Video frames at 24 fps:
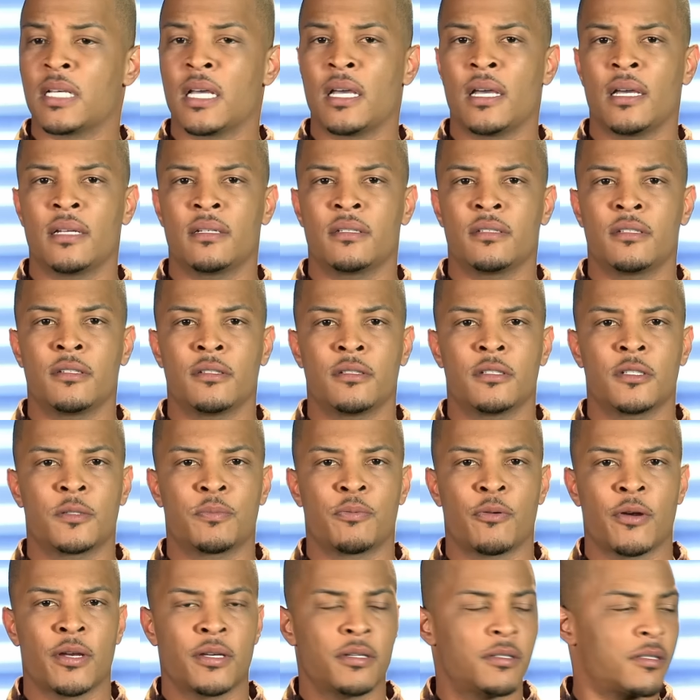add until this
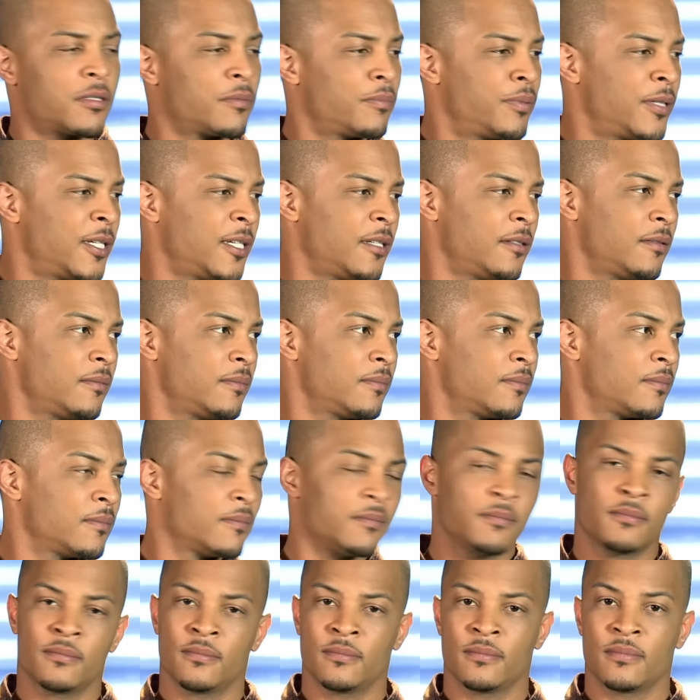prank is complete.
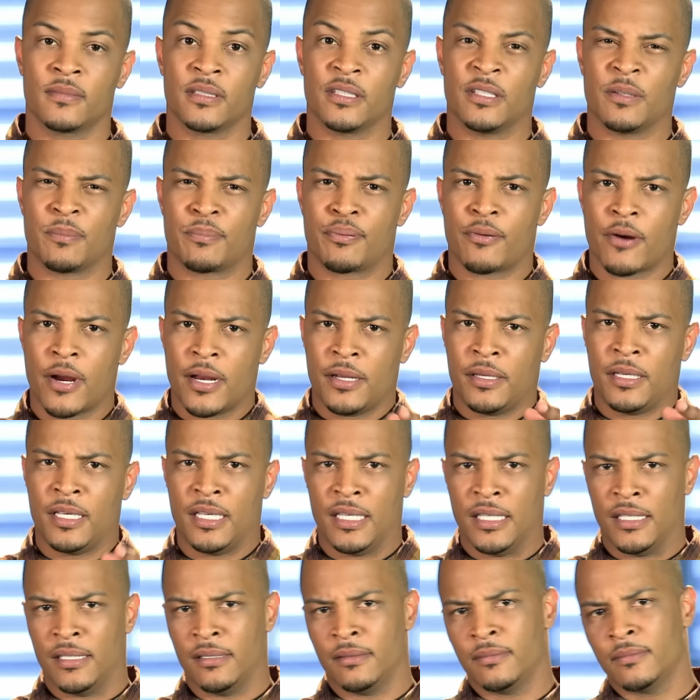The
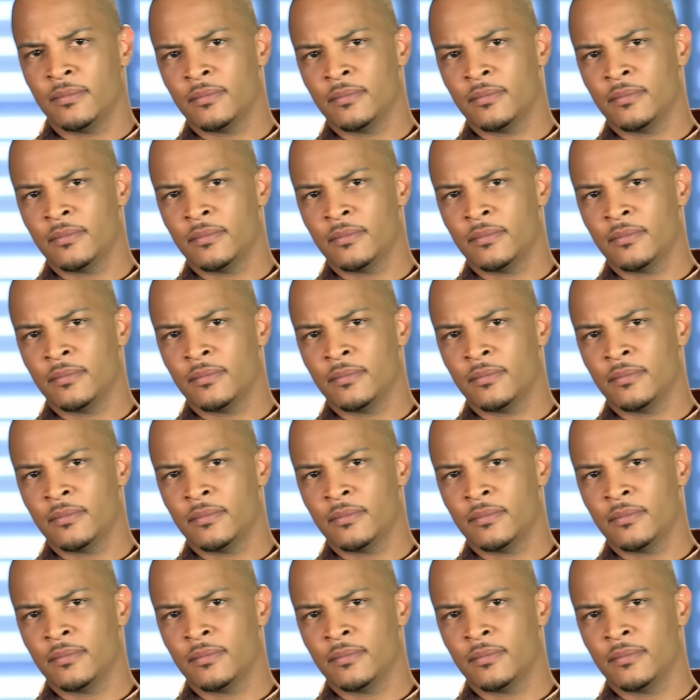pranky.